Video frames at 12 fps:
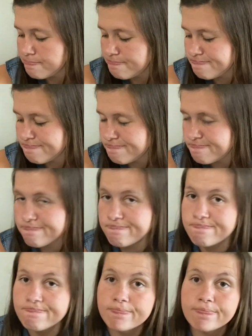
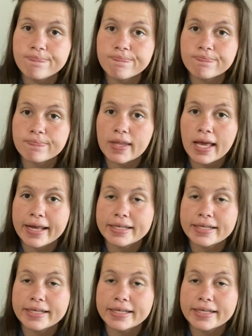I